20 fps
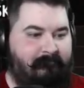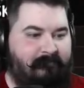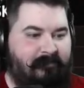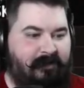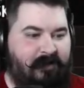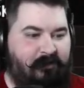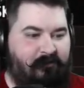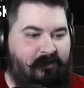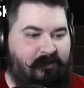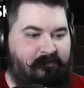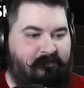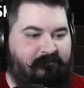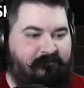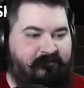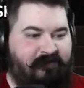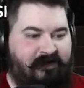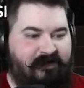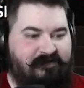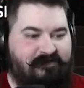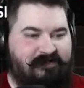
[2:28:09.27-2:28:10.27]
That rainbow
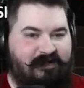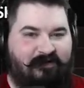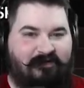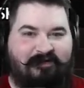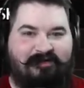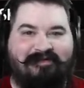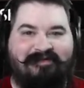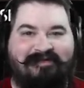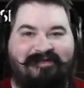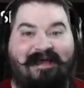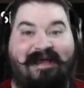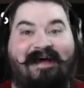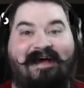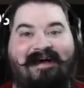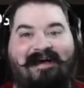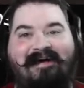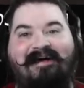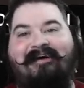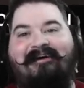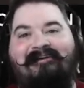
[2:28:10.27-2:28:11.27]
fire shower.
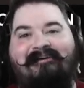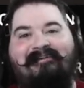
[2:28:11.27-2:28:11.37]
Yeah,